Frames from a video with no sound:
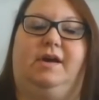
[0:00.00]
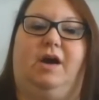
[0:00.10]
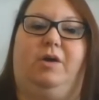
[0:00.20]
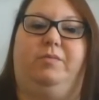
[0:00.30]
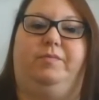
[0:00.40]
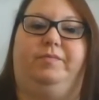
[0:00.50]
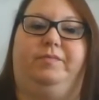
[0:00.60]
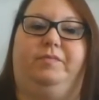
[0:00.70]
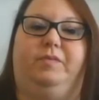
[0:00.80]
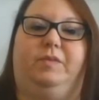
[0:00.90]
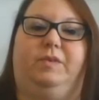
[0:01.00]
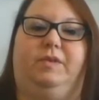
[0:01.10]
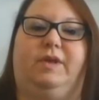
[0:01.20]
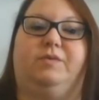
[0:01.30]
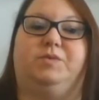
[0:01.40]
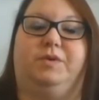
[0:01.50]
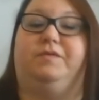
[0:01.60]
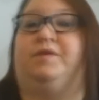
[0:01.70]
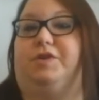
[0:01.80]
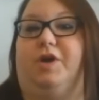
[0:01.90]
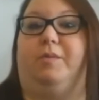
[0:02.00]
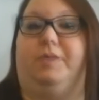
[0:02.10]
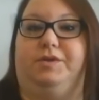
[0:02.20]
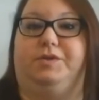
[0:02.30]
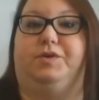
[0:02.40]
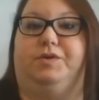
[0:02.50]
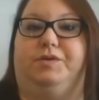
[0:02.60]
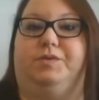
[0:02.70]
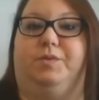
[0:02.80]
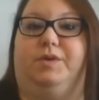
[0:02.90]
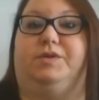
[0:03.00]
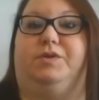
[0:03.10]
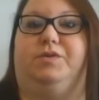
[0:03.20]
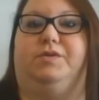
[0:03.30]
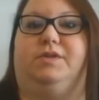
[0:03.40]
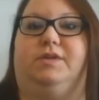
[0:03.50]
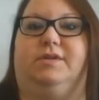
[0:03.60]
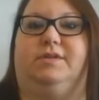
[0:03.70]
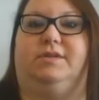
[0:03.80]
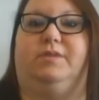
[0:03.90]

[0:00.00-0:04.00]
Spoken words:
that was one of their top concerns, was acoustics.